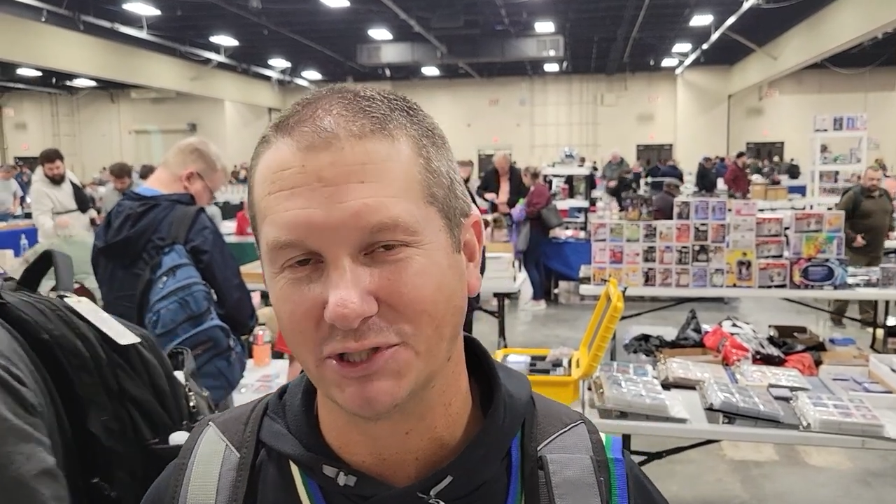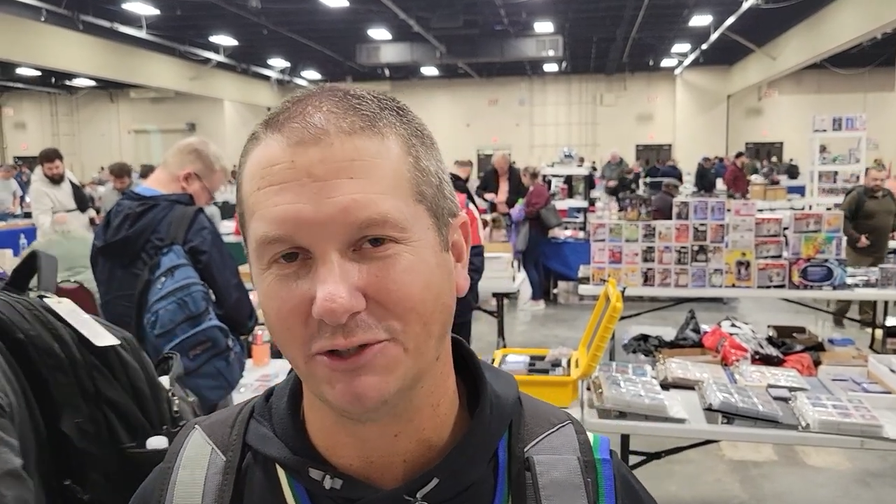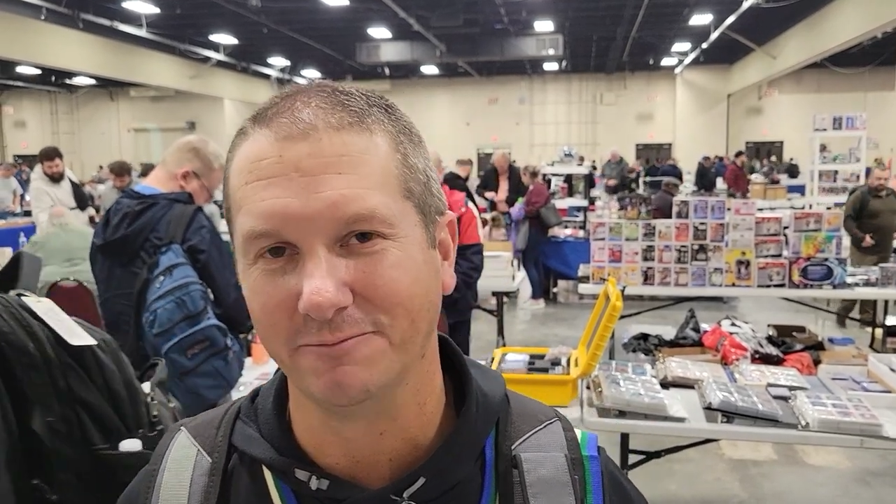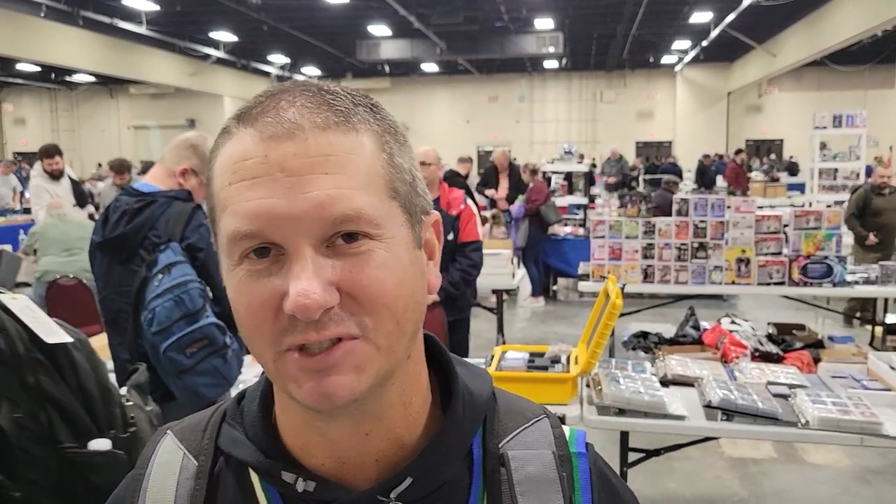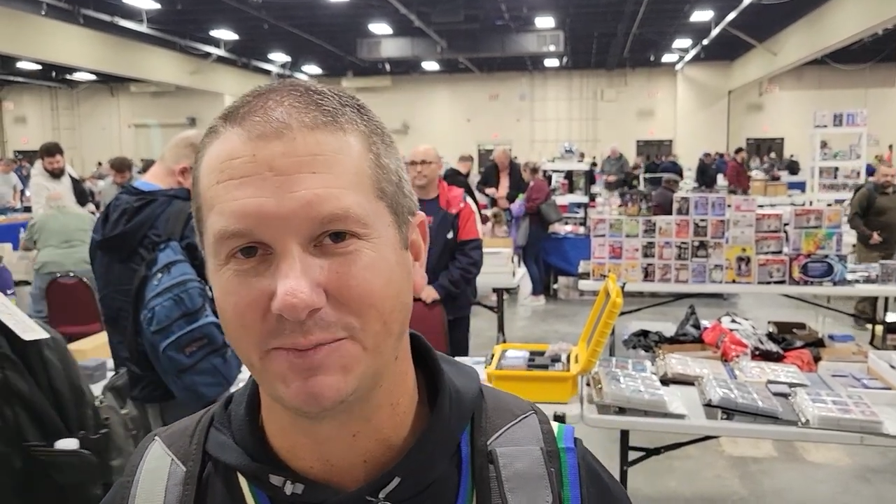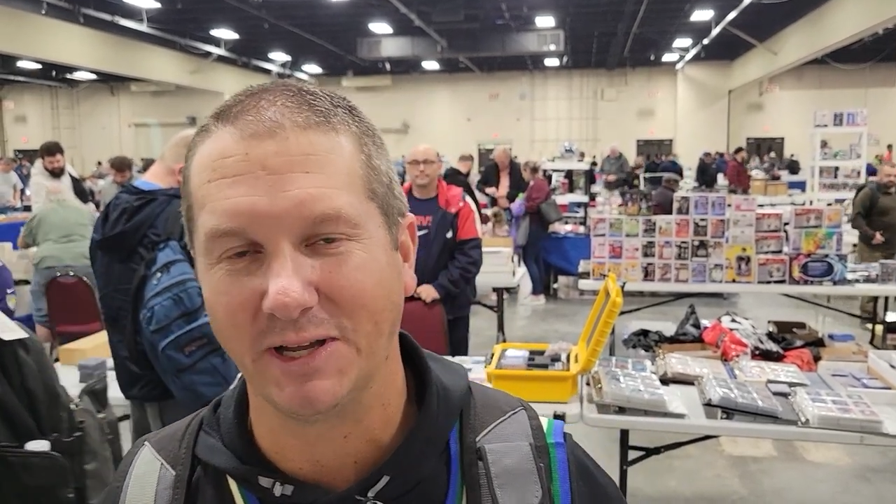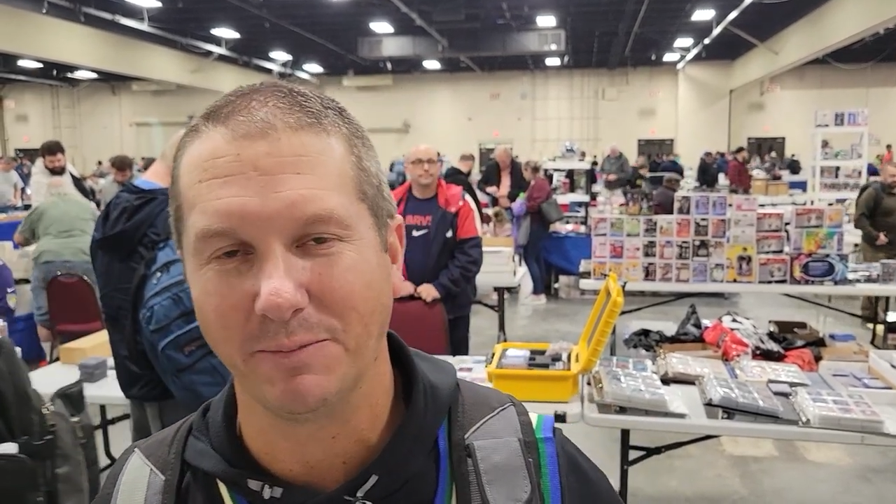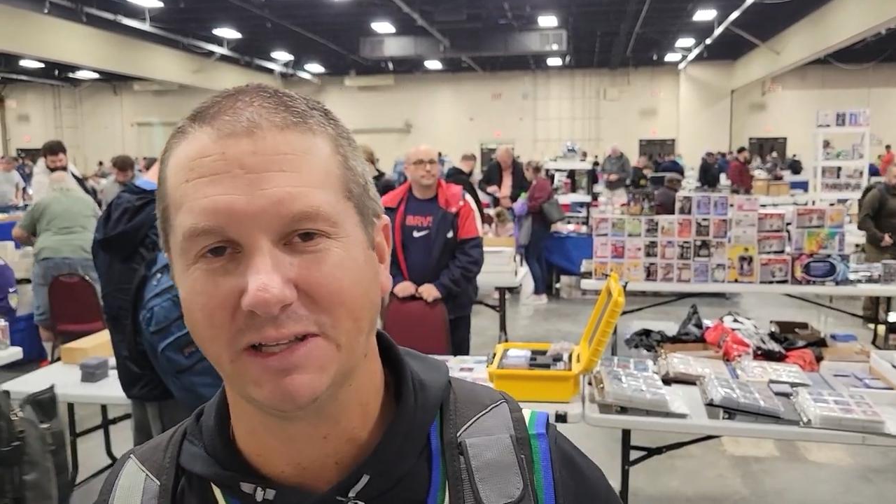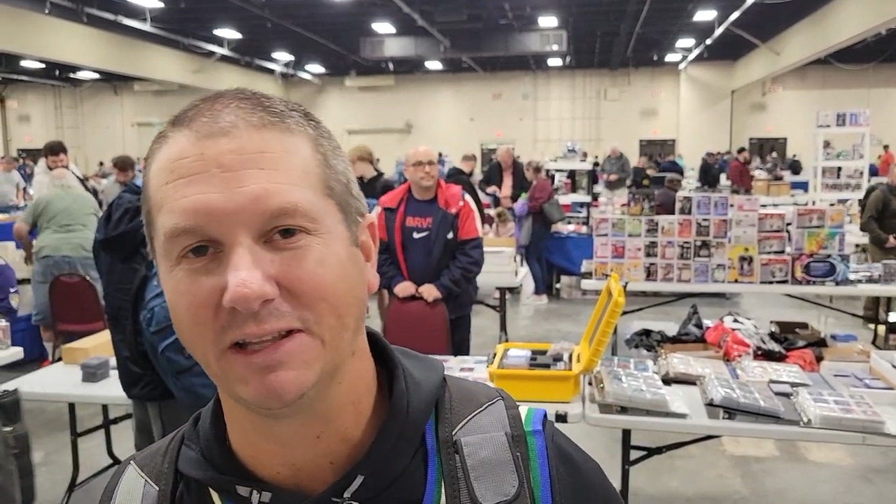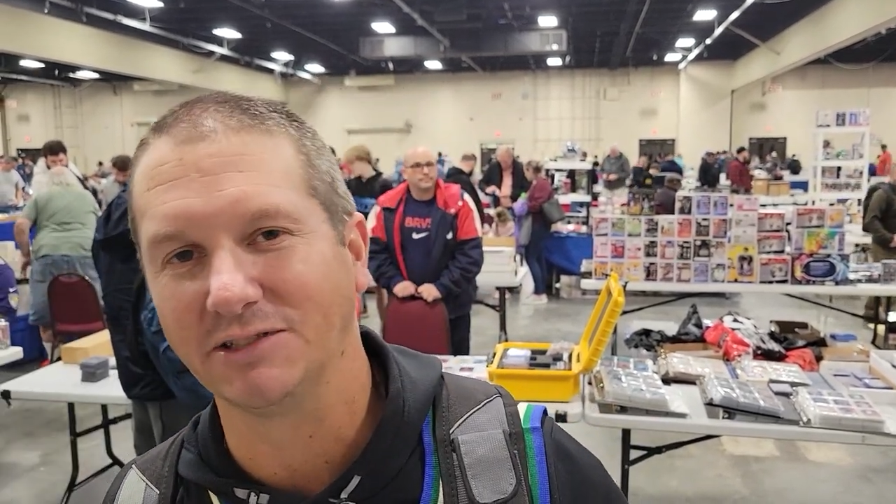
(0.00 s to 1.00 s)
So
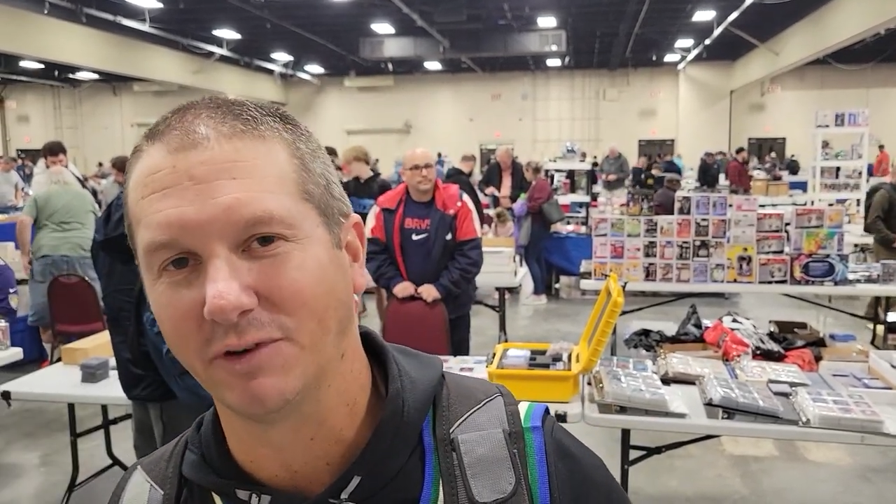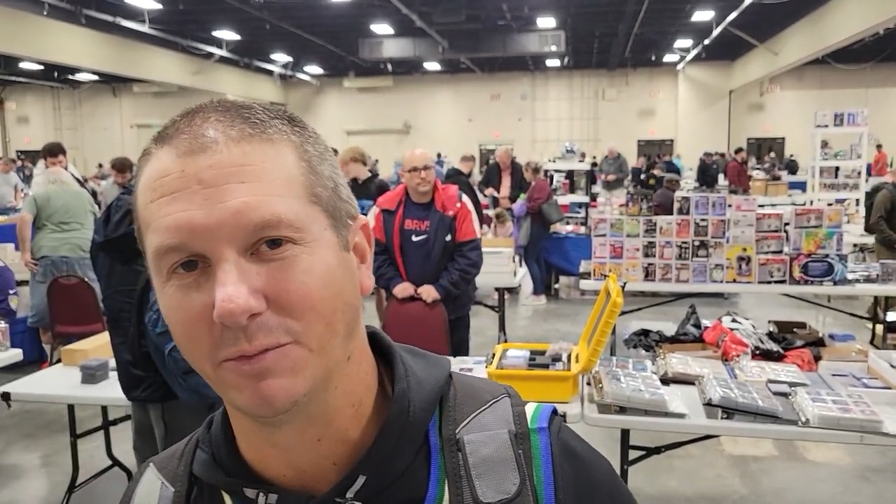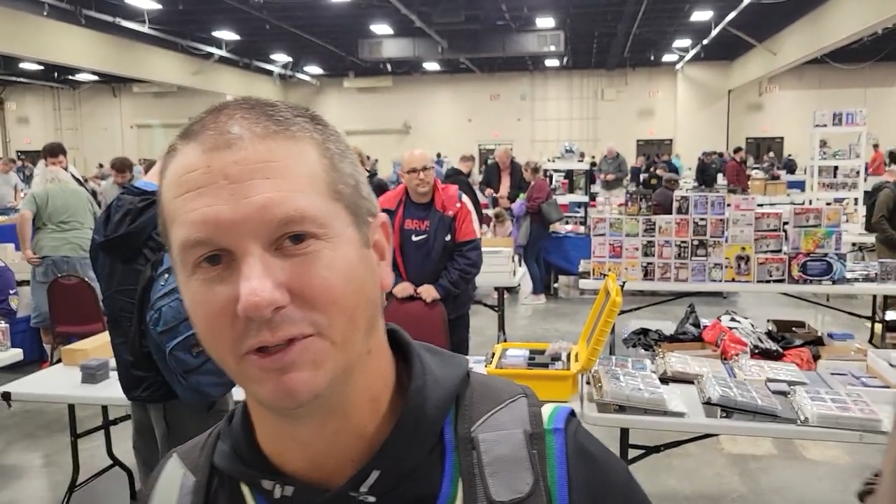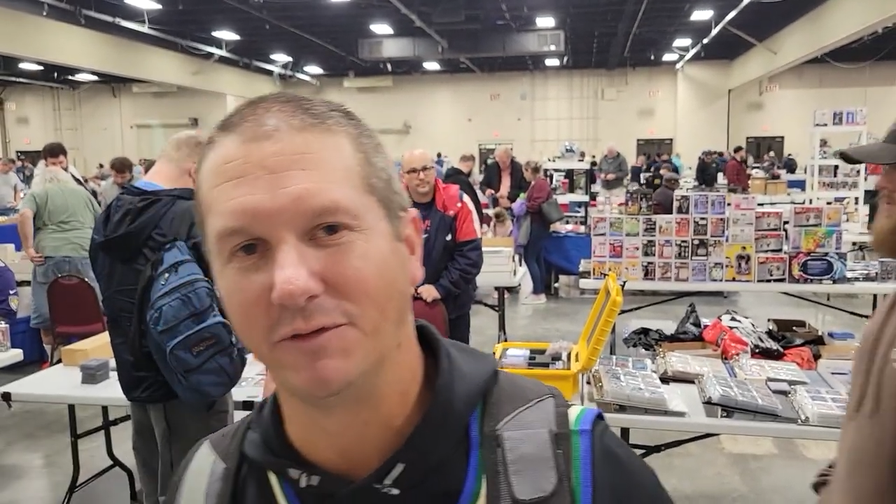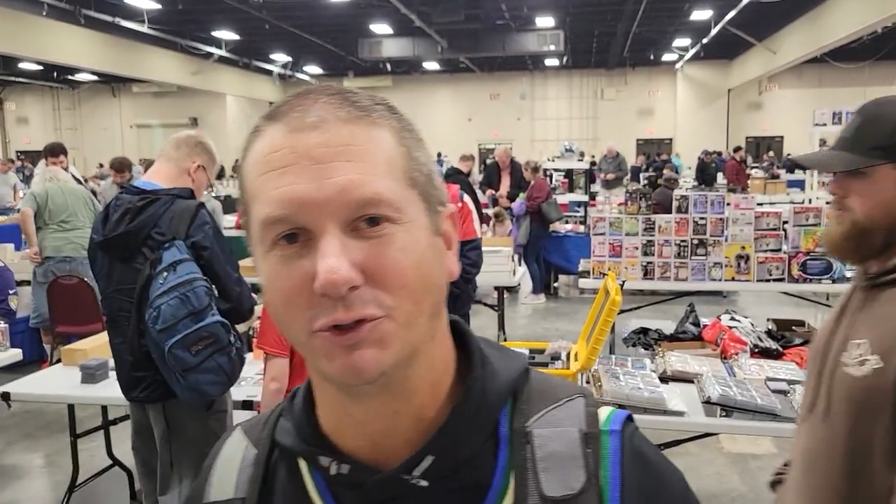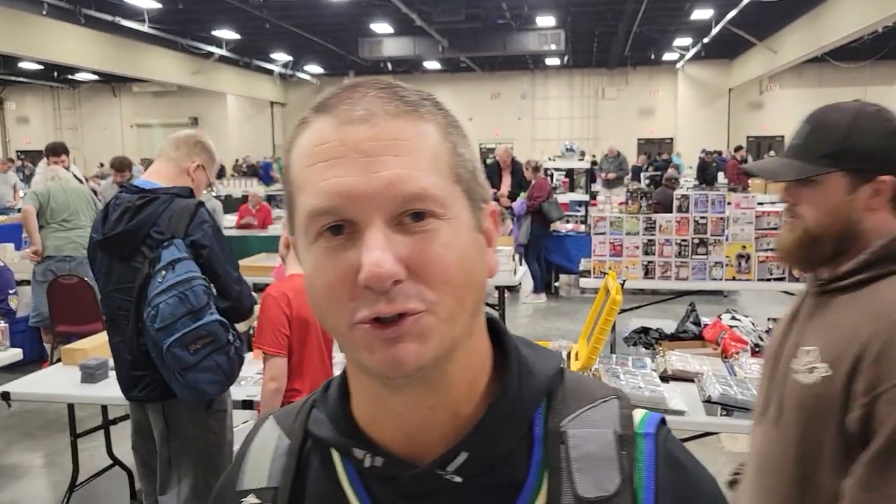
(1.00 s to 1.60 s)
expect big things from him.